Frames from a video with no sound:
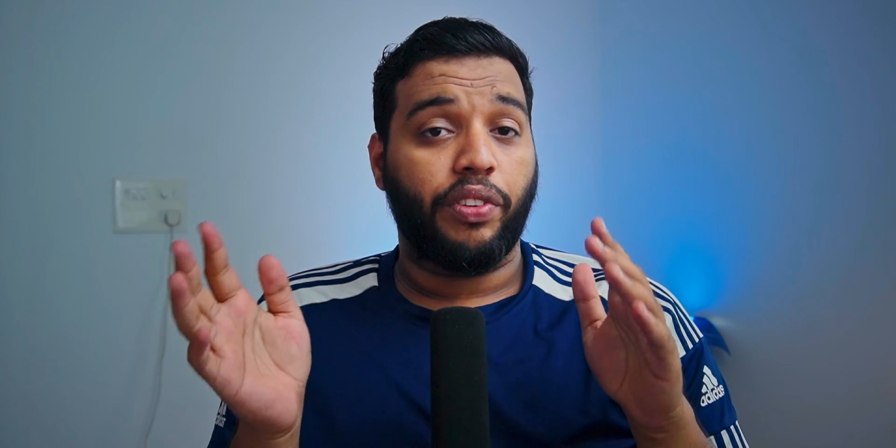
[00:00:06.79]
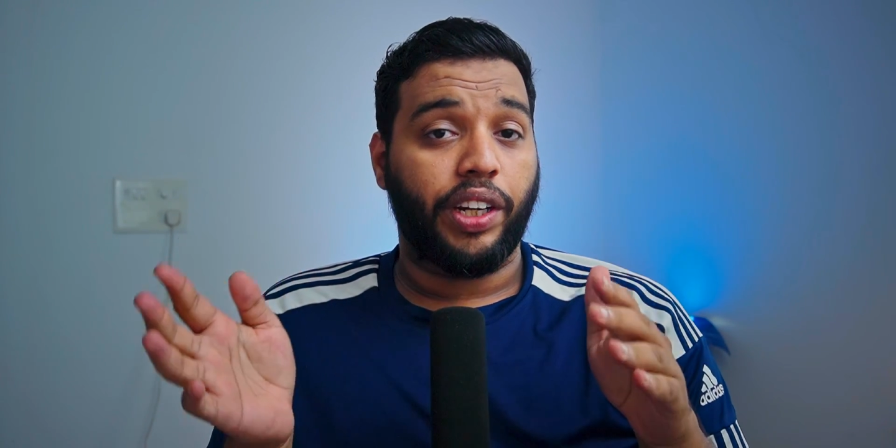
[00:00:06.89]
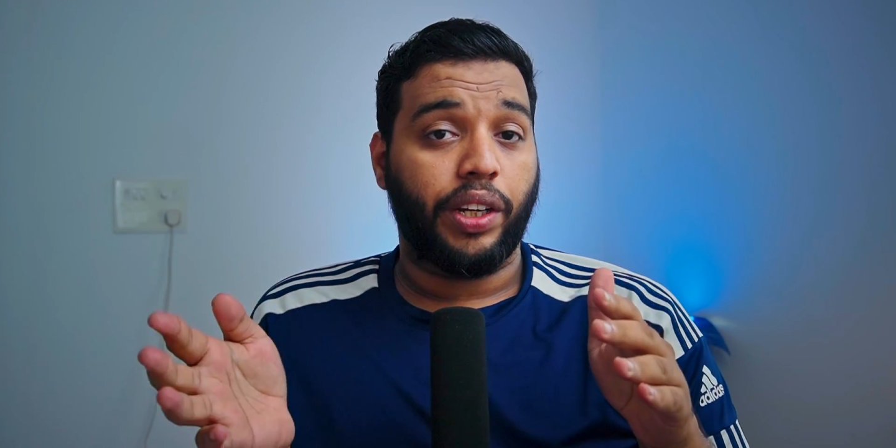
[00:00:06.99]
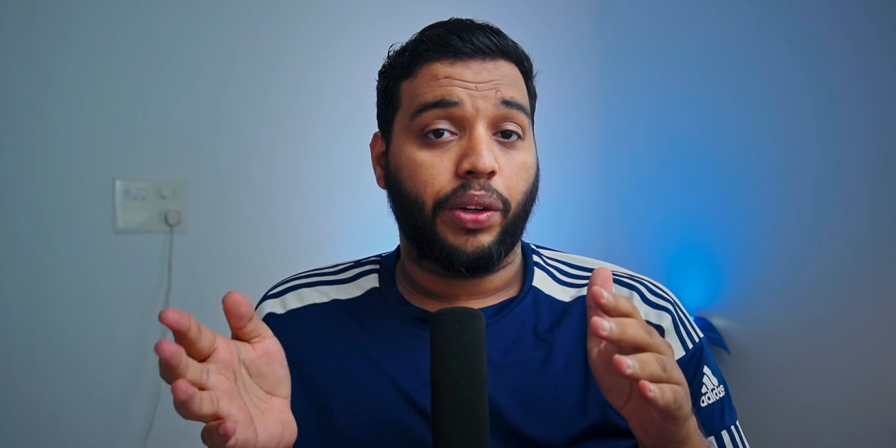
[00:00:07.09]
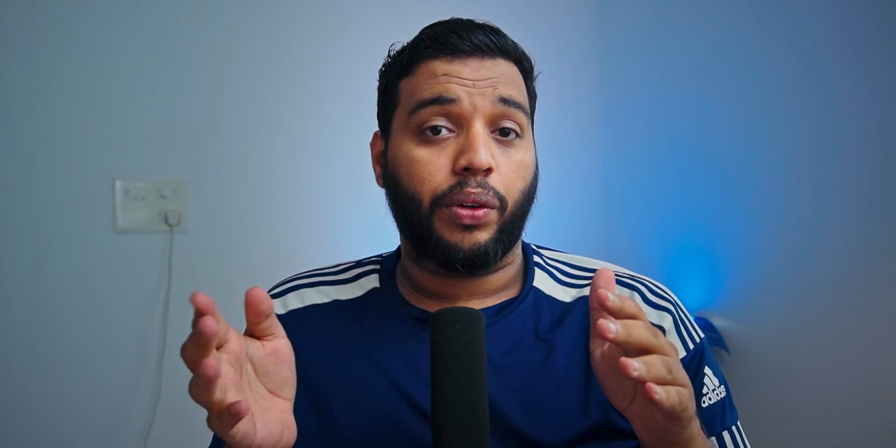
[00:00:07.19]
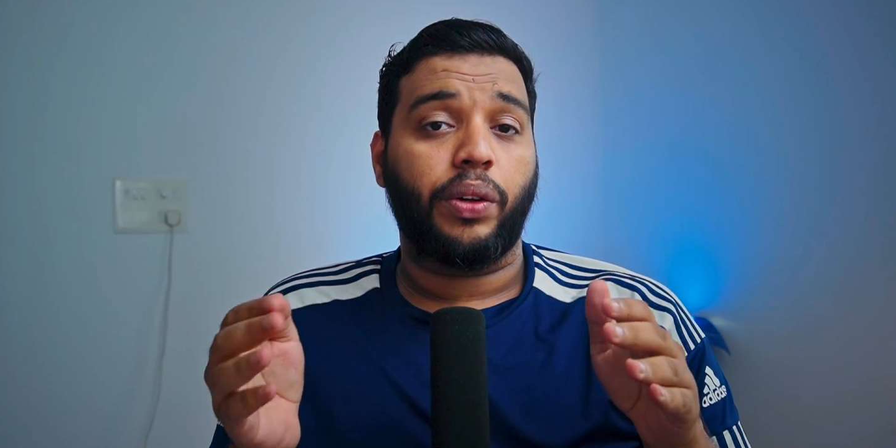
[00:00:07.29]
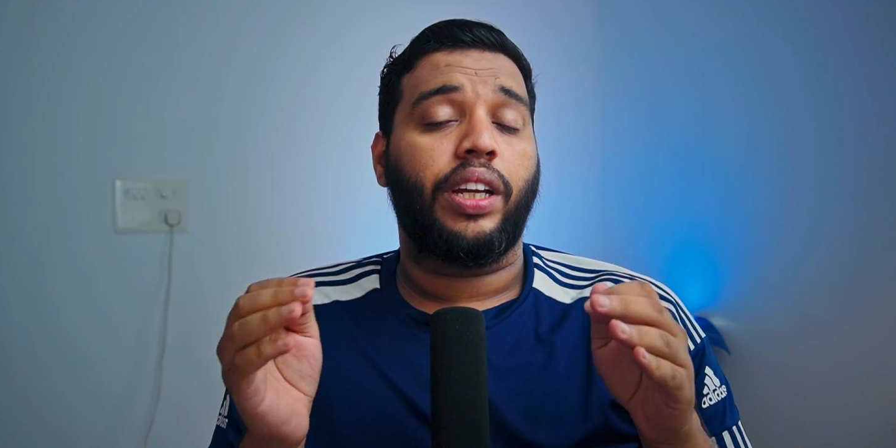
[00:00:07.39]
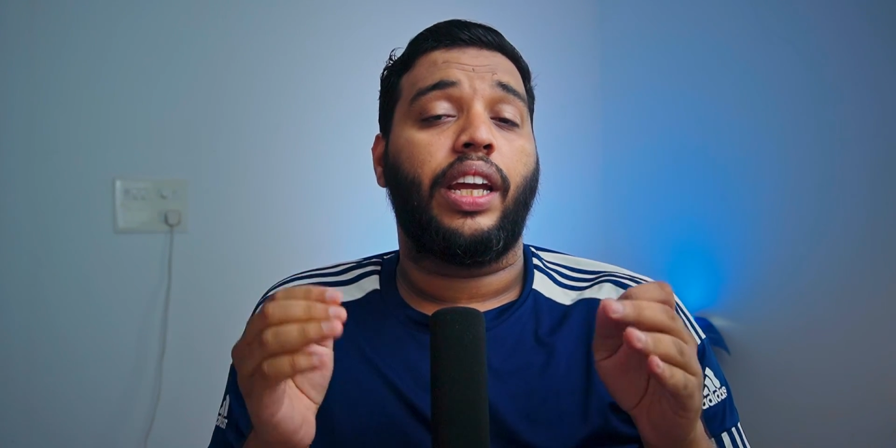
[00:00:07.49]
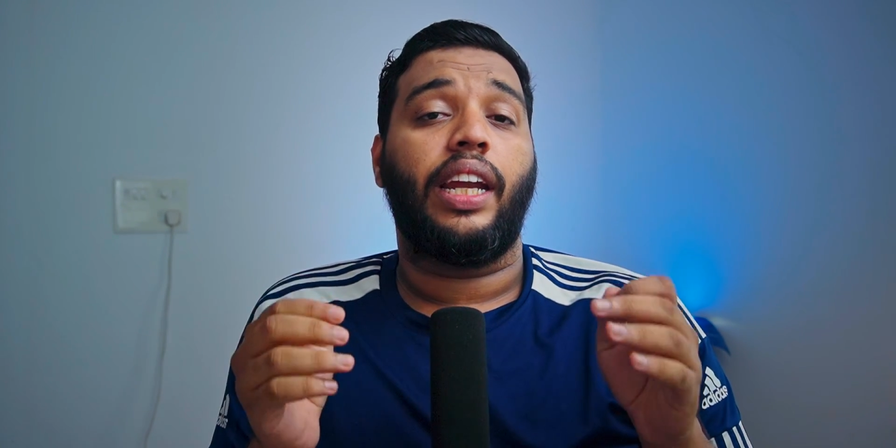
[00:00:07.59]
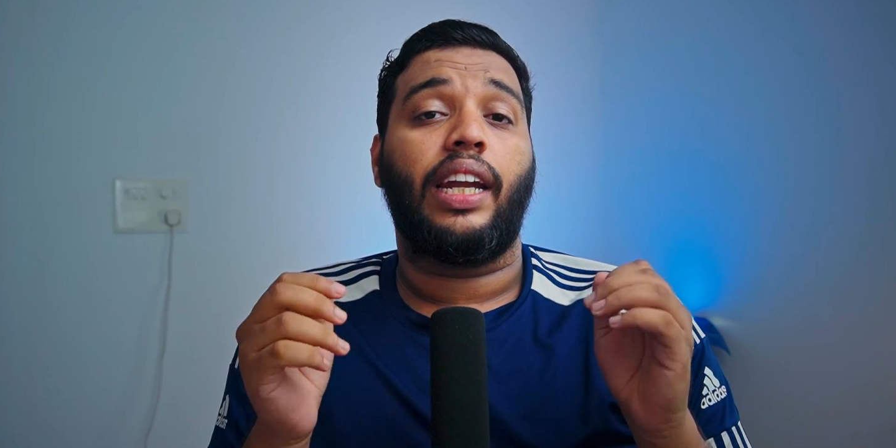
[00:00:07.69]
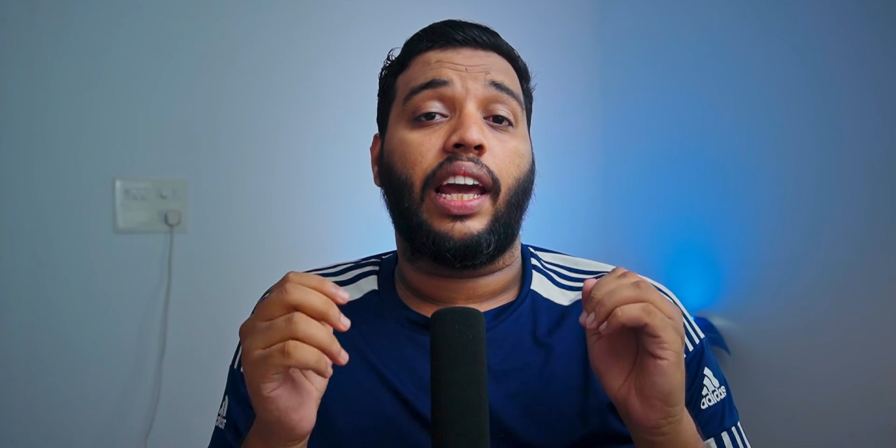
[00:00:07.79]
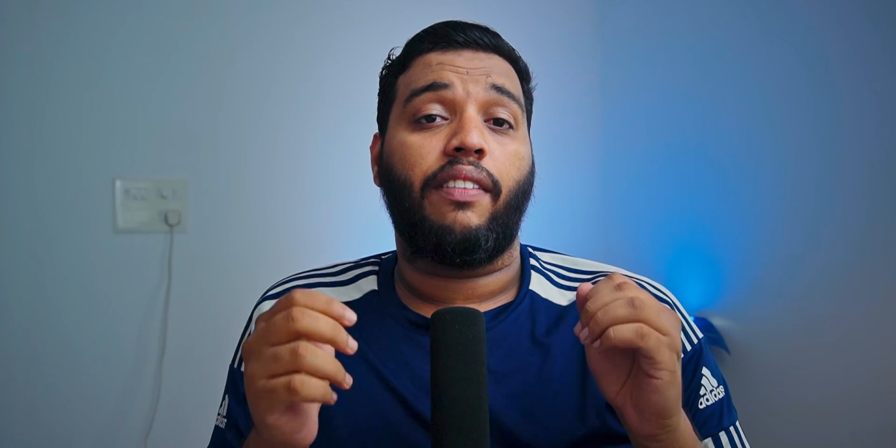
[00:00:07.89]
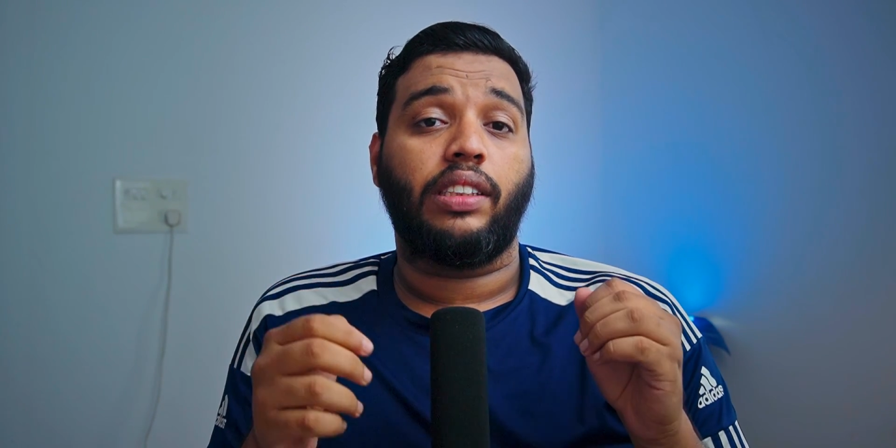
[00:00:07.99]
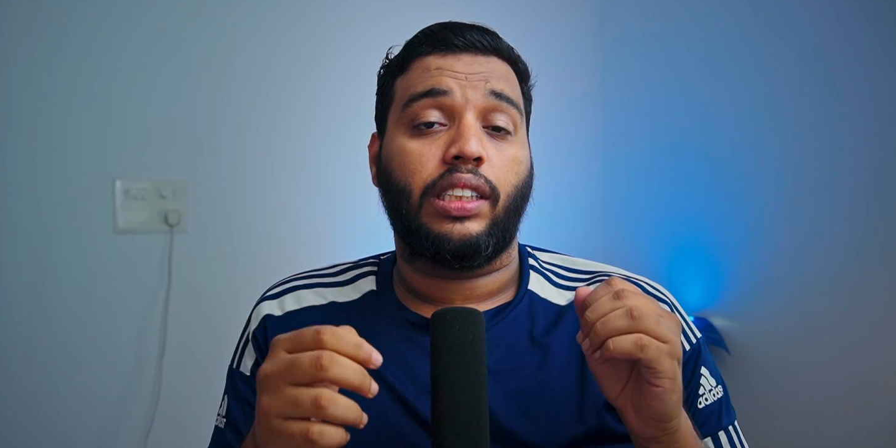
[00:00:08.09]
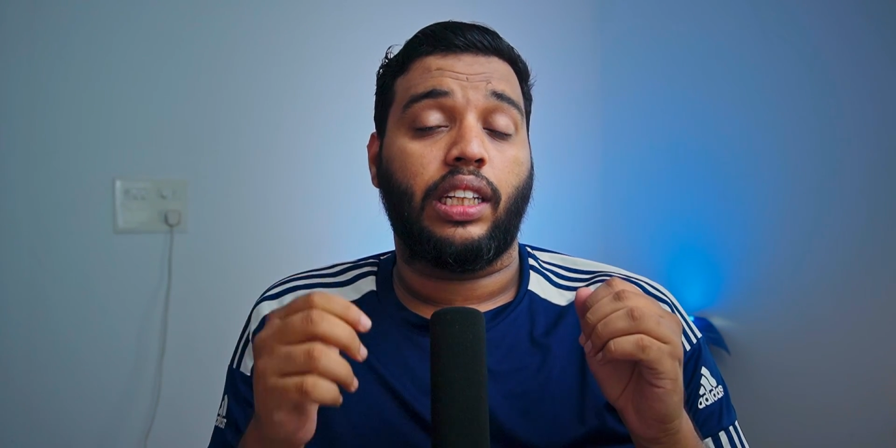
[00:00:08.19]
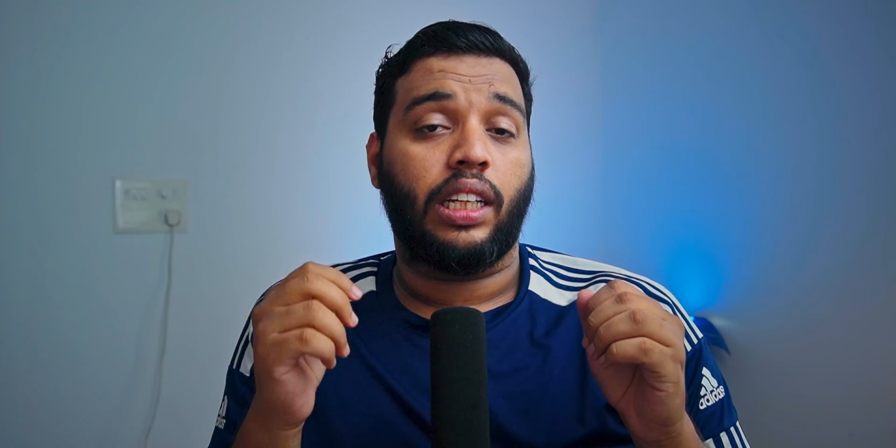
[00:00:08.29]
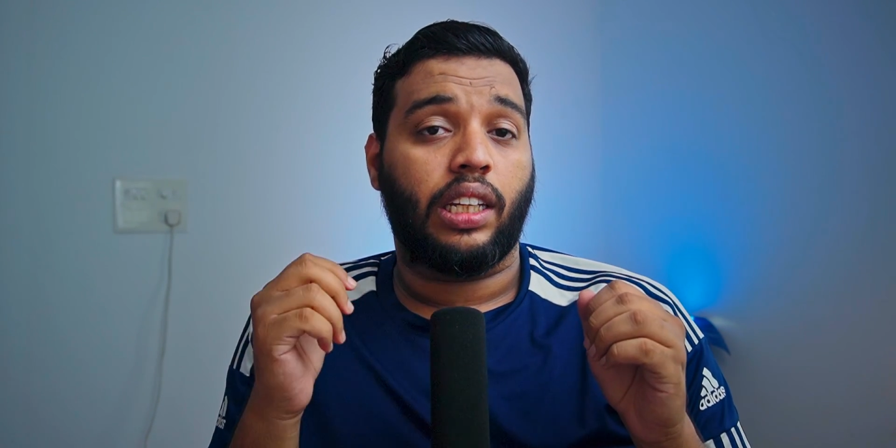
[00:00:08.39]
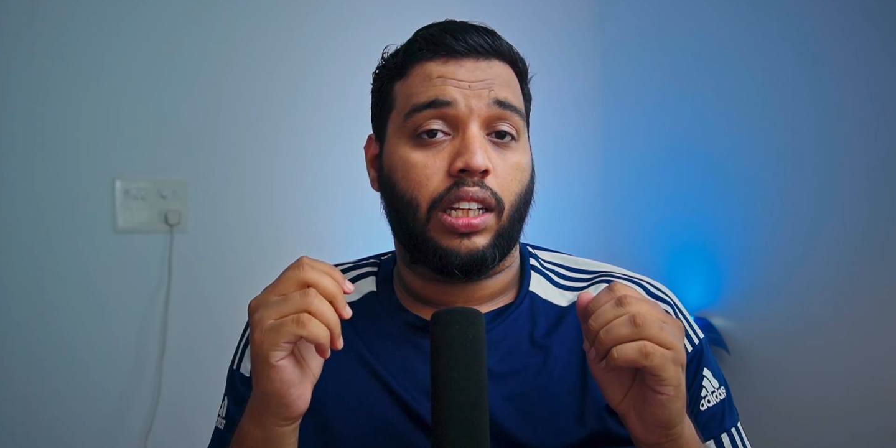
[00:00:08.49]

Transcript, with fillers: video in DaVinci